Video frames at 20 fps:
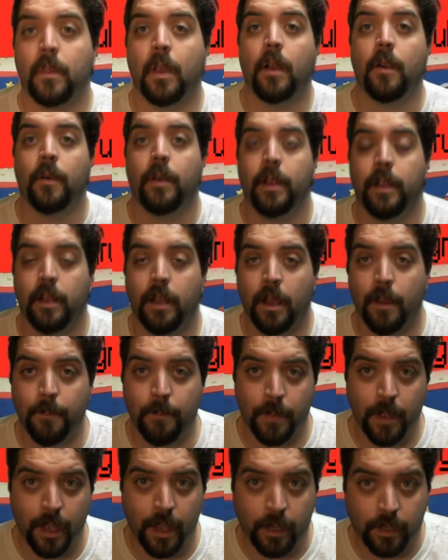Alright, I'm
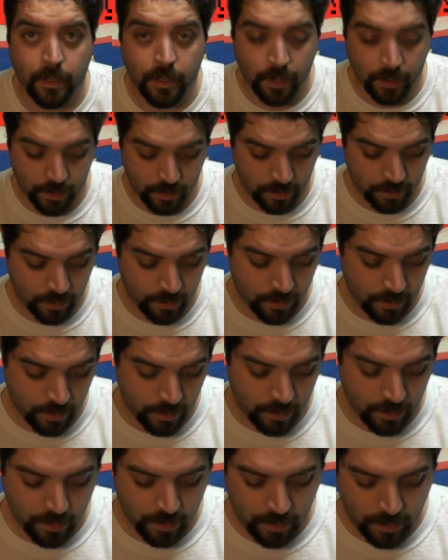back.
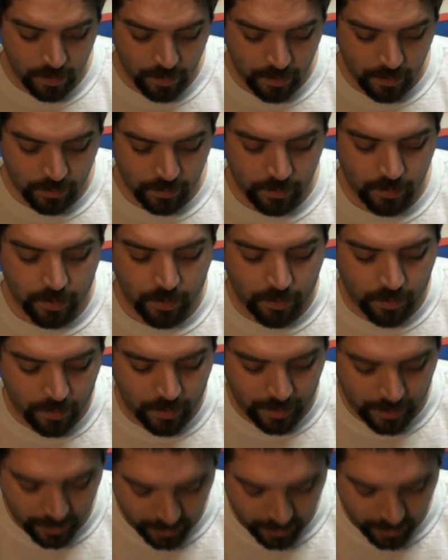So